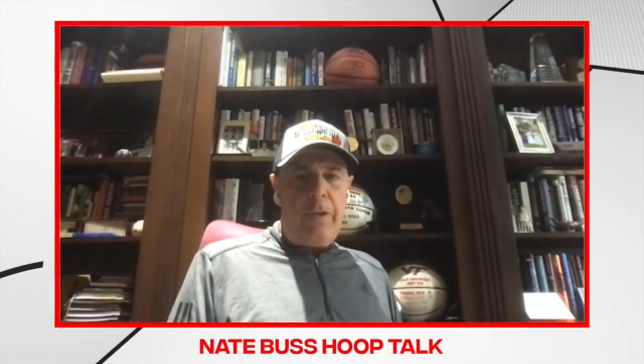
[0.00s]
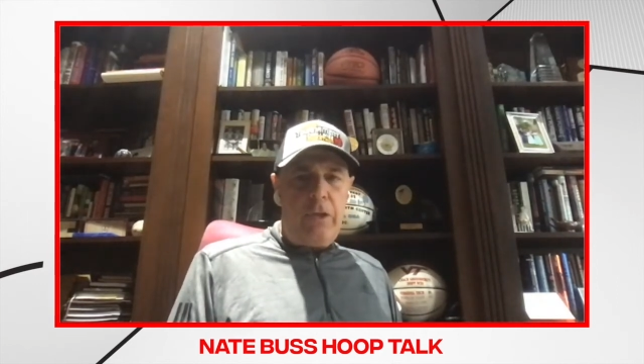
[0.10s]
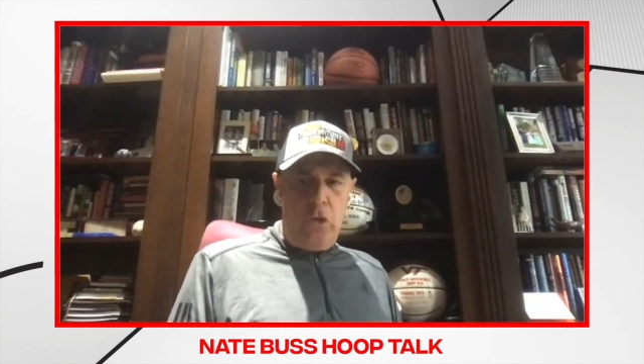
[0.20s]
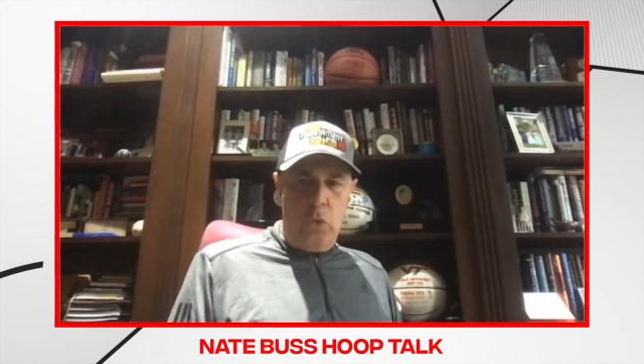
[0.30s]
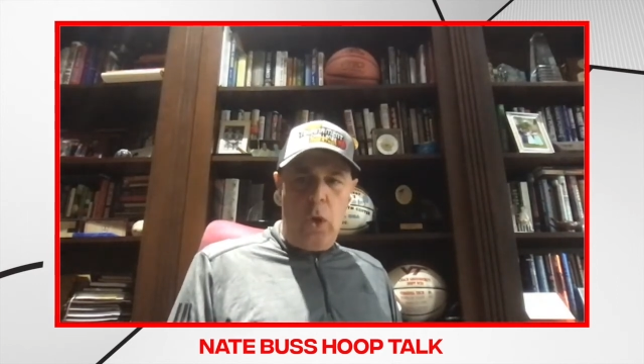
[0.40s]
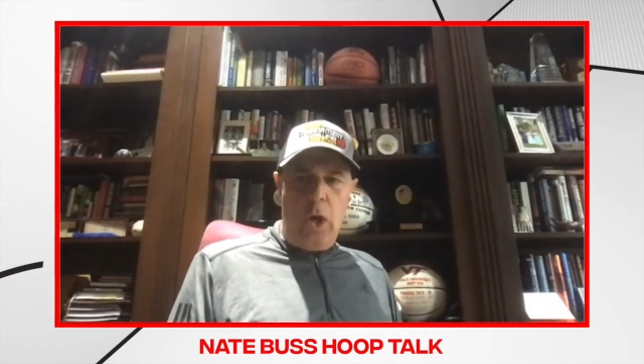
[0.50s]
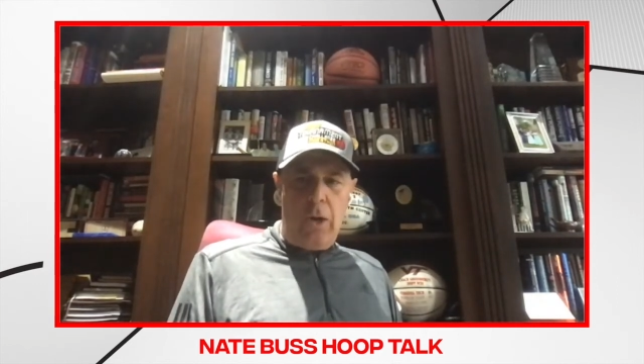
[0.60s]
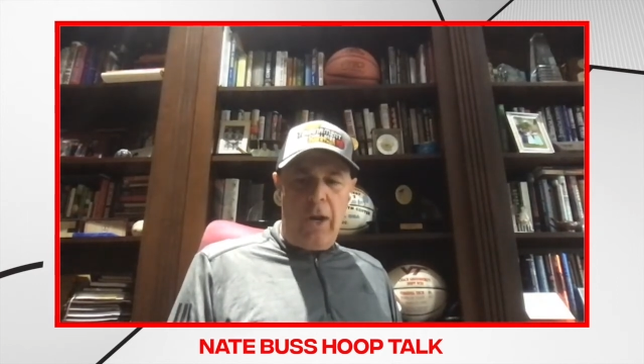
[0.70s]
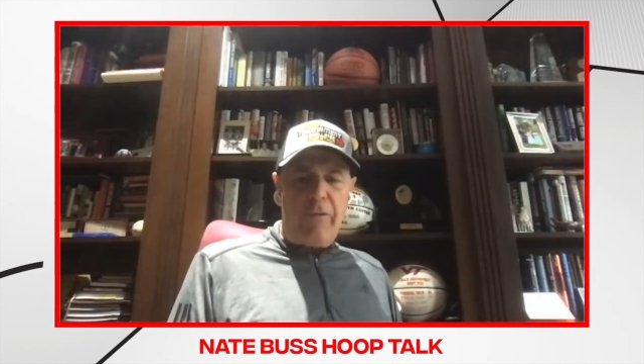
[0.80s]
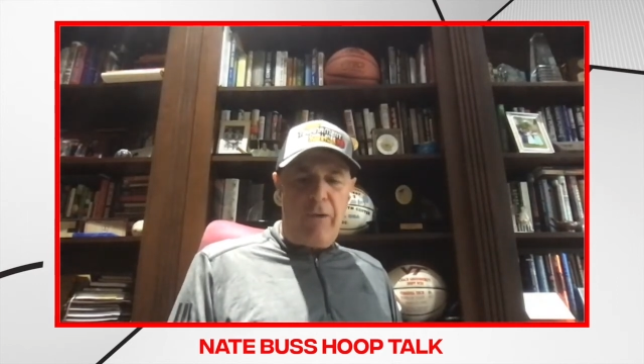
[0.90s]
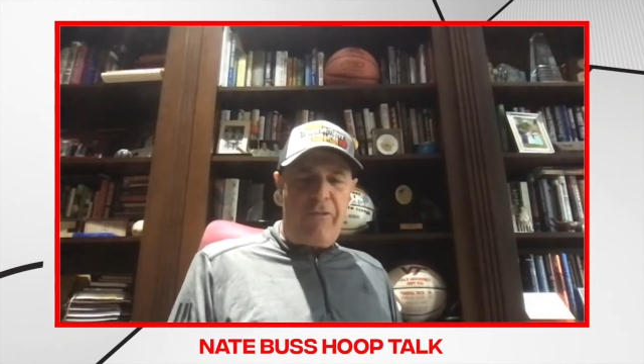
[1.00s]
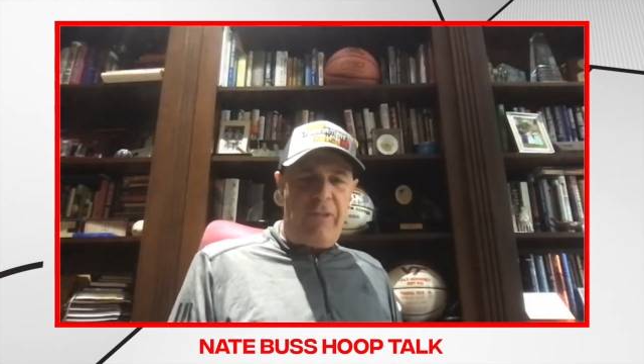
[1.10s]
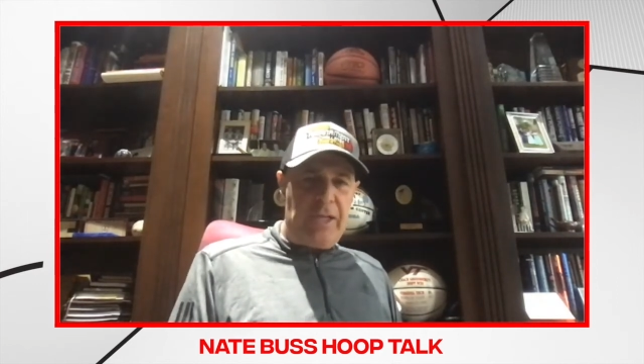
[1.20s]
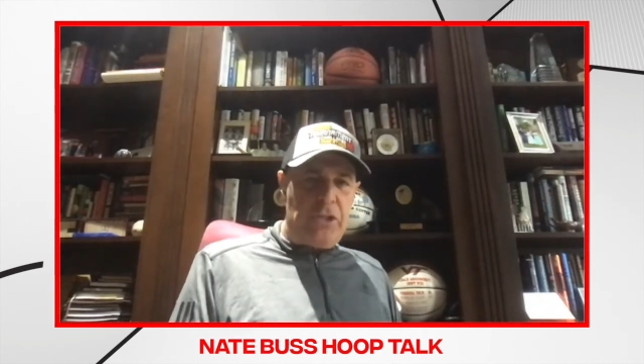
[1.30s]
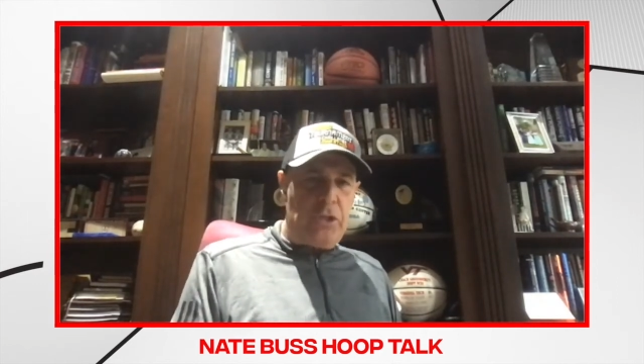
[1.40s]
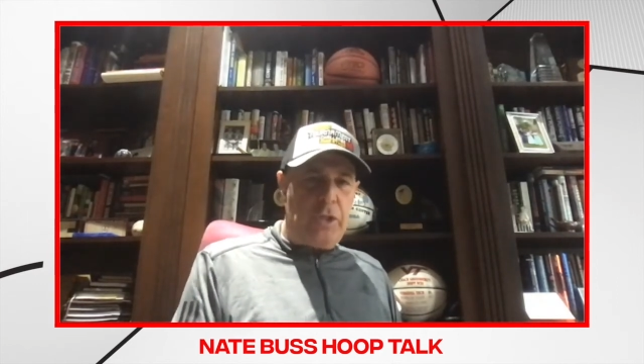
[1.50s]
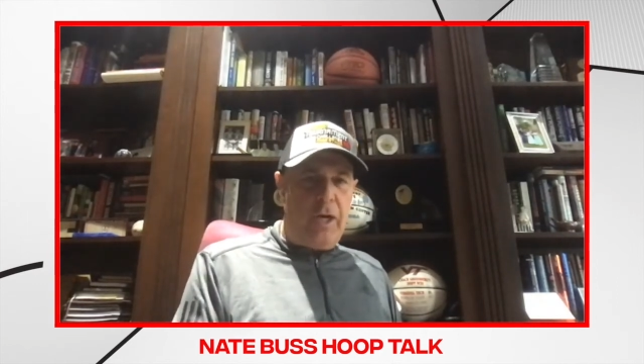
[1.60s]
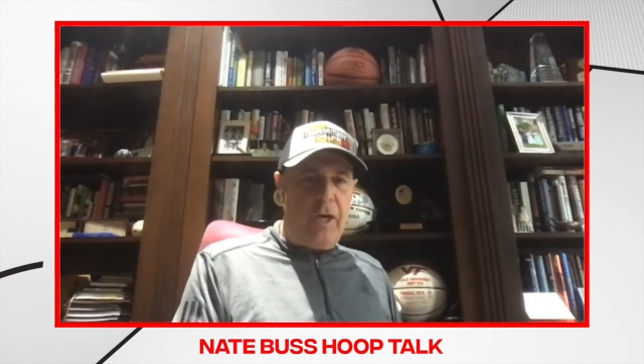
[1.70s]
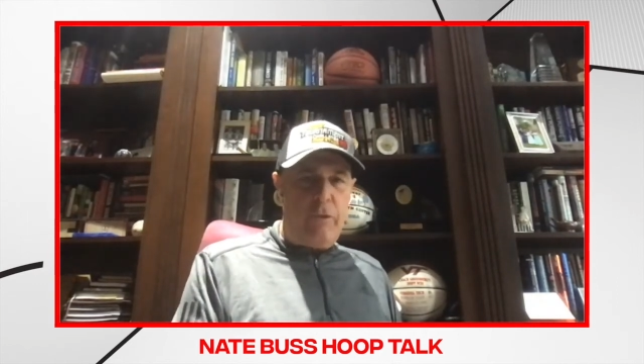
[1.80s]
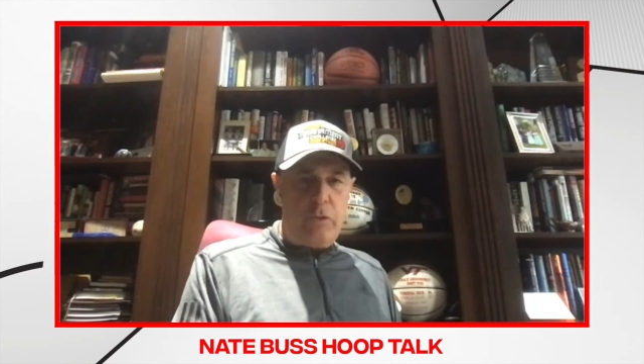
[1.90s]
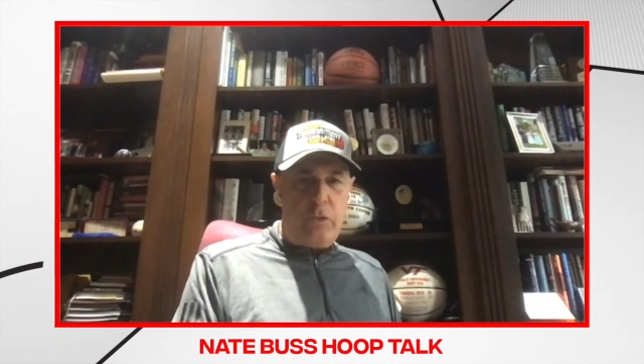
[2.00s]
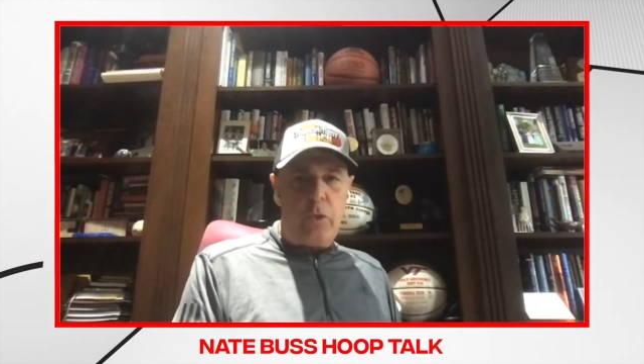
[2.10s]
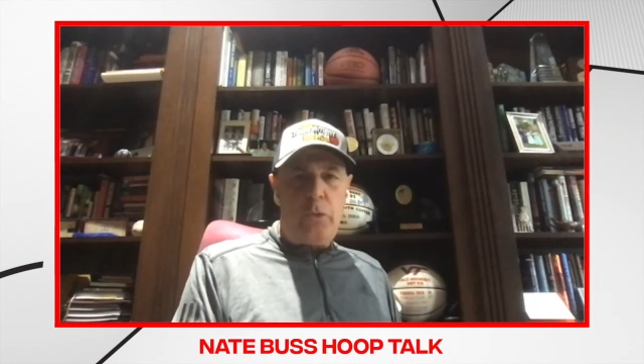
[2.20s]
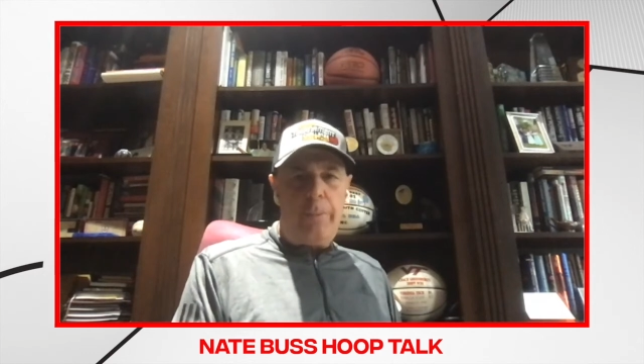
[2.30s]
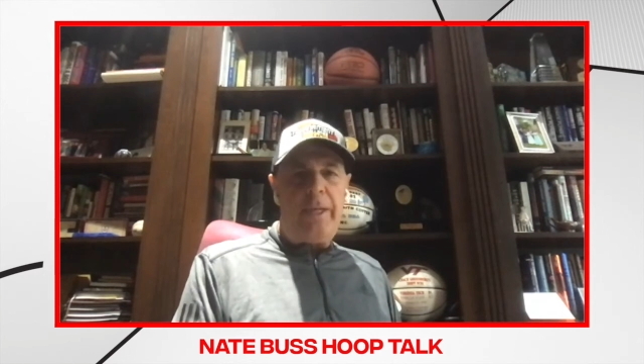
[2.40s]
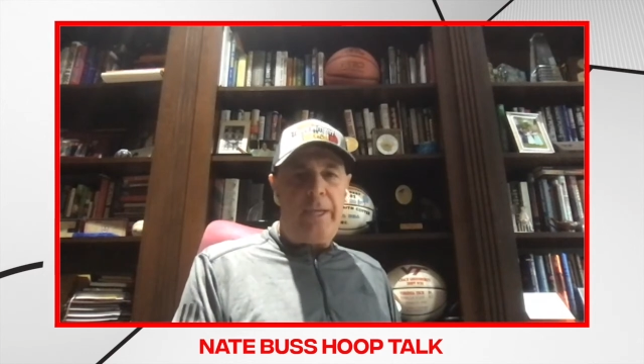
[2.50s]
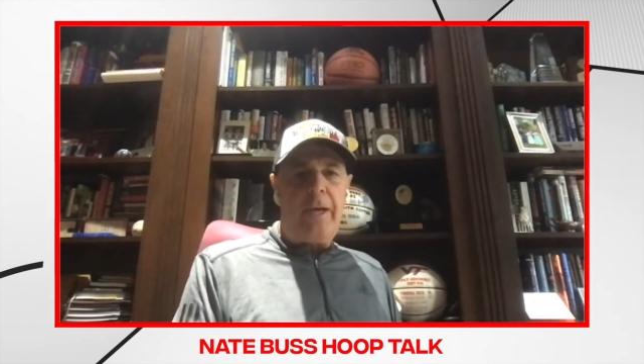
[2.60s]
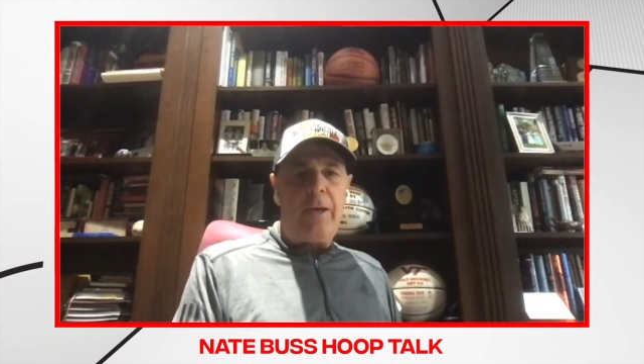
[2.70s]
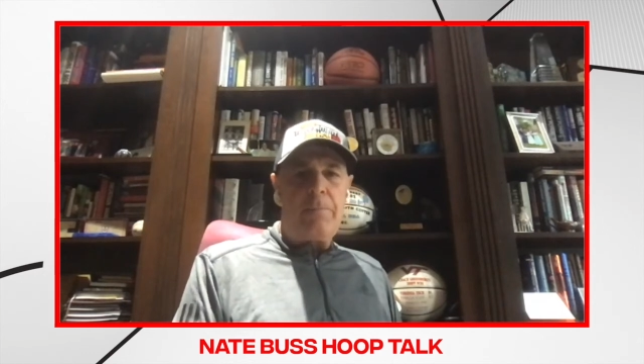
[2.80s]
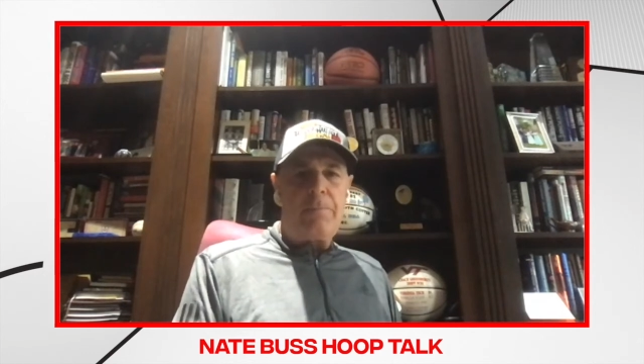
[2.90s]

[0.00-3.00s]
you are a reflection of your social media account.